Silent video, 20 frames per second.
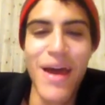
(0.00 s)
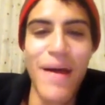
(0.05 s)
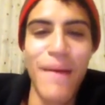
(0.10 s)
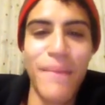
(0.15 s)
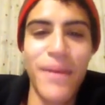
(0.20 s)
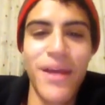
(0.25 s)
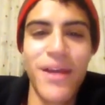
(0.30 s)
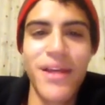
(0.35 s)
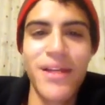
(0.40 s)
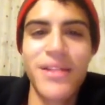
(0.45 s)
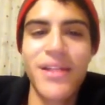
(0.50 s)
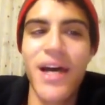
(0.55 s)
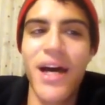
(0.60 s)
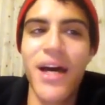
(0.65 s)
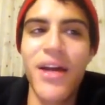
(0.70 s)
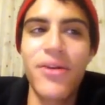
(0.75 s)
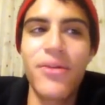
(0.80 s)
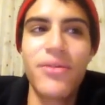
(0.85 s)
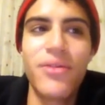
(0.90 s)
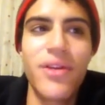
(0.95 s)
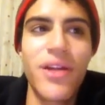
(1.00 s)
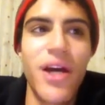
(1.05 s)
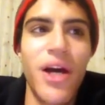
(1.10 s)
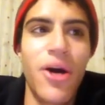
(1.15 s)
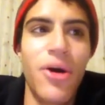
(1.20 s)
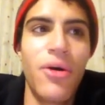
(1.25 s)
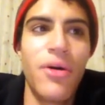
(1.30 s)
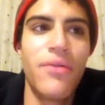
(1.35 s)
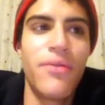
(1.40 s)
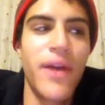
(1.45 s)
Because I don't
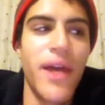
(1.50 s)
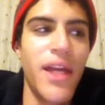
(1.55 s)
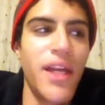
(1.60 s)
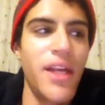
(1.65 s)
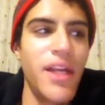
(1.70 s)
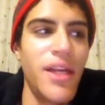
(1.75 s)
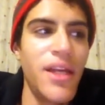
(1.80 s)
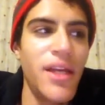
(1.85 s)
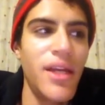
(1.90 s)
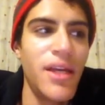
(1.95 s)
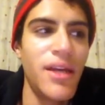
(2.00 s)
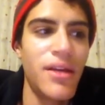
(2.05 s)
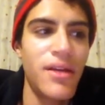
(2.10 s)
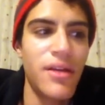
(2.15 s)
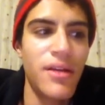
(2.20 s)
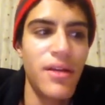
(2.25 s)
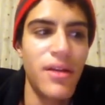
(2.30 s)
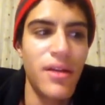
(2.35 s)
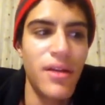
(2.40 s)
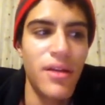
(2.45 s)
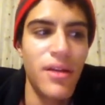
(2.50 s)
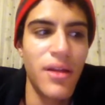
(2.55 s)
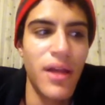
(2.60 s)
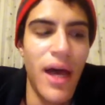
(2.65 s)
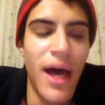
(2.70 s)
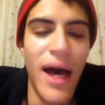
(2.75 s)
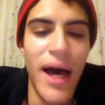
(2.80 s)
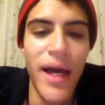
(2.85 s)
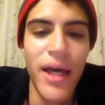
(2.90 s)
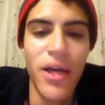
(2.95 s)
know if any
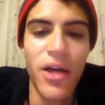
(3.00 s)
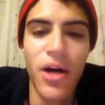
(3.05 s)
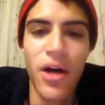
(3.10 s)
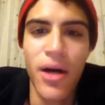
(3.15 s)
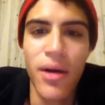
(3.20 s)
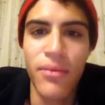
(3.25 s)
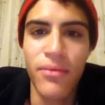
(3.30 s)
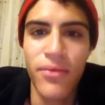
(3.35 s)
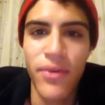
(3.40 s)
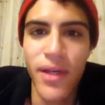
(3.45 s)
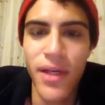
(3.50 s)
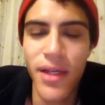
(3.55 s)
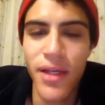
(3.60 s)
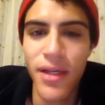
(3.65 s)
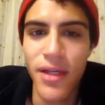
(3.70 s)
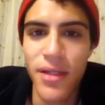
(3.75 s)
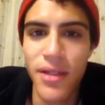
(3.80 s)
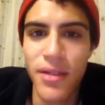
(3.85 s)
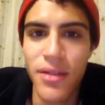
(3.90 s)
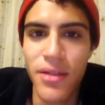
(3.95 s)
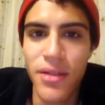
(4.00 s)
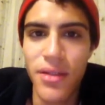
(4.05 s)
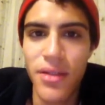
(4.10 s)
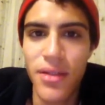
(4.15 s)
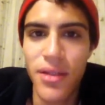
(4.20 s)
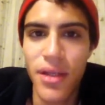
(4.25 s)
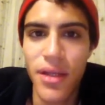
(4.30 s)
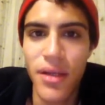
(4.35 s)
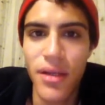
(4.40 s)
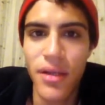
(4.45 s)
high-carb vegans,
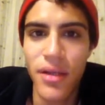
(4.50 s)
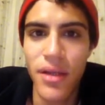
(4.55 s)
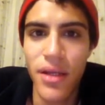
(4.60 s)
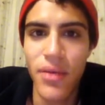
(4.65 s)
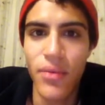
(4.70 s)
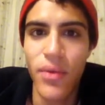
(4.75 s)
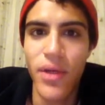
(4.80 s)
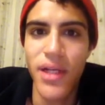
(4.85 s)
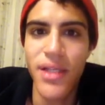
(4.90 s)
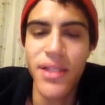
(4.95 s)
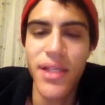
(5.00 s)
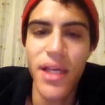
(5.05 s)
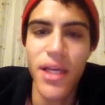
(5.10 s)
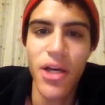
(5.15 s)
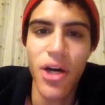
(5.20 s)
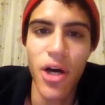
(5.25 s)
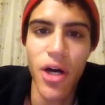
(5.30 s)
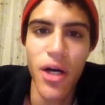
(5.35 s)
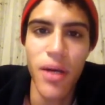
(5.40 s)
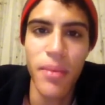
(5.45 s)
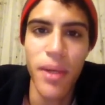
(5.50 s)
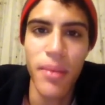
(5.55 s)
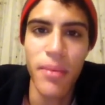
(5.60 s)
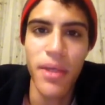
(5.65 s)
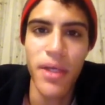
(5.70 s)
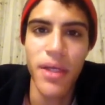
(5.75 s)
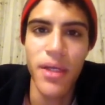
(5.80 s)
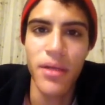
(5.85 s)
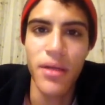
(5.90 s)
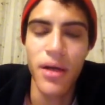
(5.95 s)
and when I say carb, I
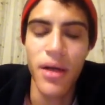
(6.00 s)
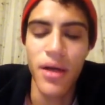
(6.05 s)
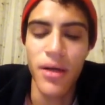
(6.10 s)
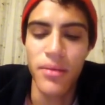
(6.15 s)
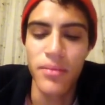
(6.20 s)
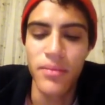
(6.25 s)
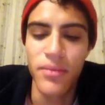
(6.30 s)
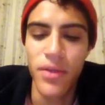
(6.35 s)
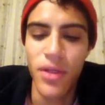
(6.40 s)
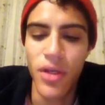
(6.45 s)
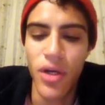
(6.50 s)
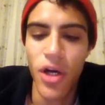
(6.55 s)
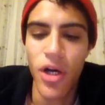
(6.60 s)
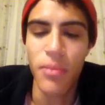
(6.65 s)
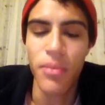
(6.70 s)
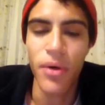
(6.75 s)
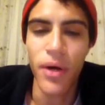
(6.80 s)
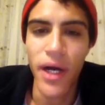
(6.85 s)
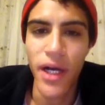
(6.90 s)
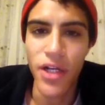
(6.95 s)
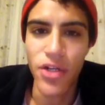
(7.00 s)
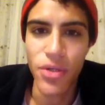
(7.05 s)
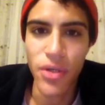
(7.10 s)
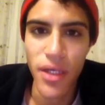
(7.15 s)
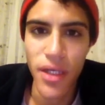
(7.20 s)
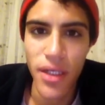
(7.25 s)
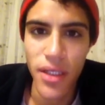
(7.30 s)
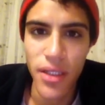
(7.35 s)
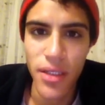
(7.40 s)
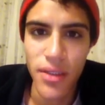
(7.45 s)
mean
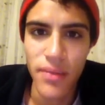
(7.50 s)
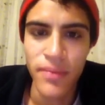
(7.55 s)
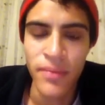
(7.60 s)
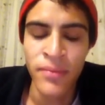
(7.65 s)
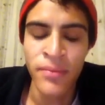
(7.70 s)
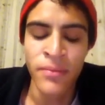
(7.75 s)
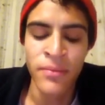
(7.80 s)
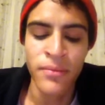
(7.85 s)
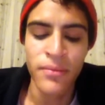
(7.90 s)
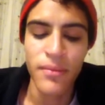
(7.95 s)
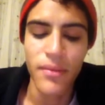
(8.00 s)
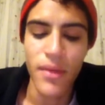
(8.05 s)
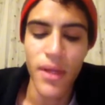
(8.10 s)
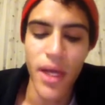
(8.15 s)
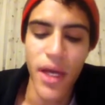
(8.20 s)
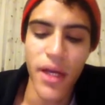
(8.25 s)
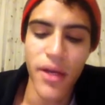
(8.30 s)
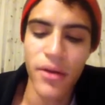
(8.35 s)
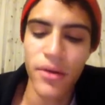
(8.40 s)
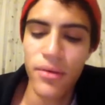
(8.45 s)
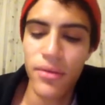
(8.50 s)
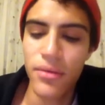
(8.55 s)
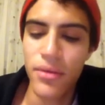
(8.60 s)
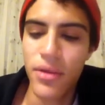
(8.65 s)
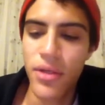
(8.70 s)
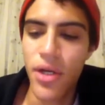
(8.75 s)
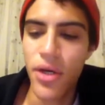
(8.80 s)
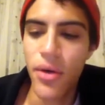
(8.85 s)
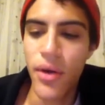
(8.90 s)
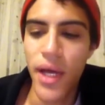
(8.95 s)
carbohydrate. I don't
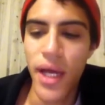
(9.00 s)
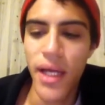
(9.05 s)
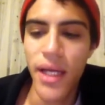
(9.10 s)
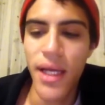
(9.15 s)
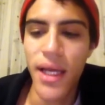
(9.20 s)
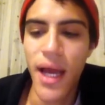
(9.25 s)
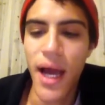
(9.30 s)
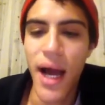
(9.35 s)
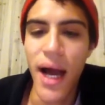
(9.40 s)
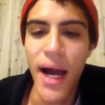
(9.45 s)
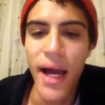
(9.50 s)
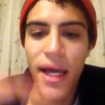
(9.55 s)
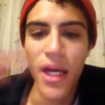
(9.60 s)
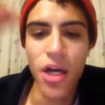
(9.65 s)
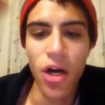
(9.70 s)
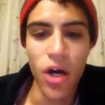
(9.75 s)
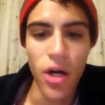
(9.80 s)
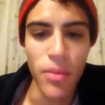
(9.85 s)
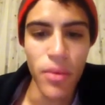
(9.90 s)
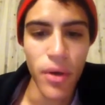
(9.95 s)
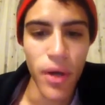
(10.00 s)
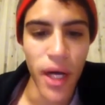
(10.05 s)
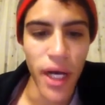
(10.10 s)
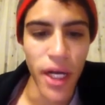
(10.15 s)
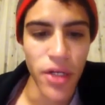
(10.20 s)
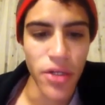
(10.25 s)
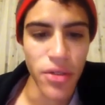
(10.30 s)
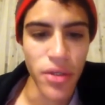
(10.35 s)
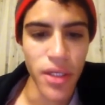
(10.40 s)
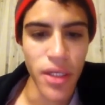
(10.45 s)
know any
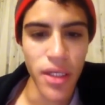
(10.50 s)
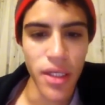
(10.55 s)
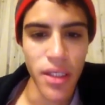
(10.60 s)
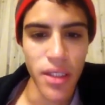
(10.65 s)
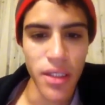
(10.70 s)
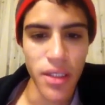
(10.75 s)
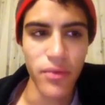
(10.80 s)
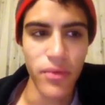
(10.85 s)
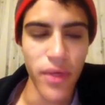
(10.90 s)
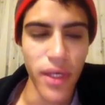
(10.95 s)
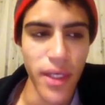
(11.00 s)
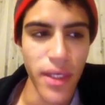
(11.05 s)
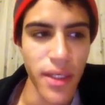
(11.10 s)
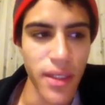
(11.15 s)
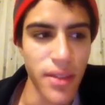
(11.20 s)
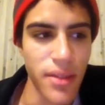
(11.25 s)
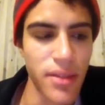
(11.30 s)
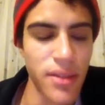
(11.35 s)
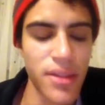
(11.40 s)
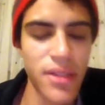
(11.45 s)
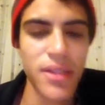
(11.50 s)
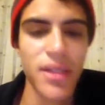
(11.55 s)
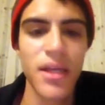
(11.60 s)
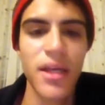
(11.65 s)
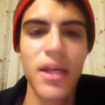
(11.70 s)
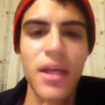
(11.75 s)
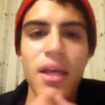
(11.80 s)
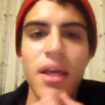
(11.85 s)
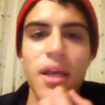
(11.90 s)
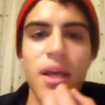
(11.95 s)
high-carbohydrate vegans
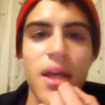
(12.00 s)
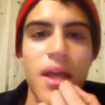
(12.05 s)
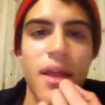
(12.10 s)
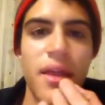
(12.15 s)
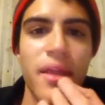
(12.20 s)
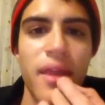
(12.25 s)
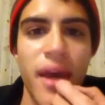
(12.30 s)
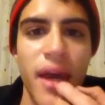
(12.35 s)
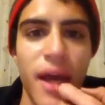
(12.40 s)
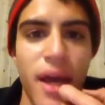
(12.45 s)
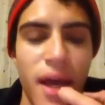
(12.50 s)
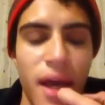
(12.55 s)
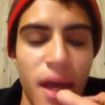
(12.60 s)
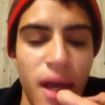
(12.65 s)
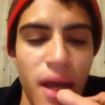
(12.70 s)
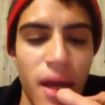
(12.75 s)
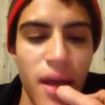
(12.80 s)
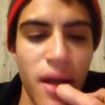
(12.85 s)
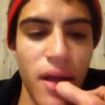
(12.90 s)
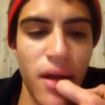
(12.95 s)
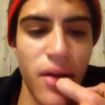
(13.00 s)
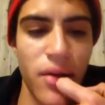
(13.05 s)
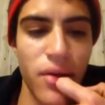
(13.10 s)
that